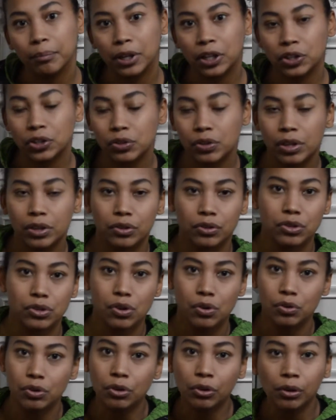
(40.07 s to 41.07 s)
make sure that there's
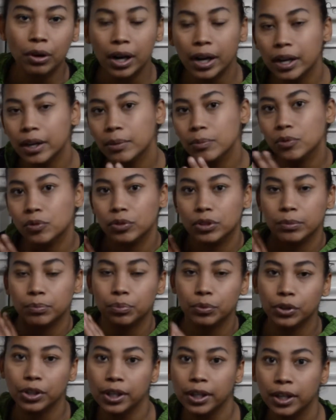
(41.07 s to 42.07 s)
no crumbs or
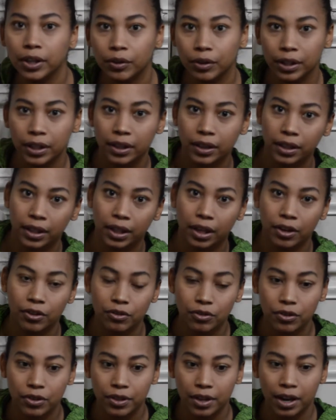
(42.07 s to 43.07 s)
debris or anything
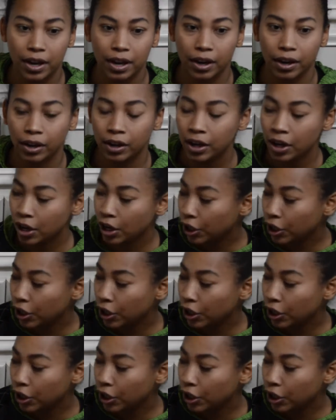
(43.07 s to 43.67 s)
under there.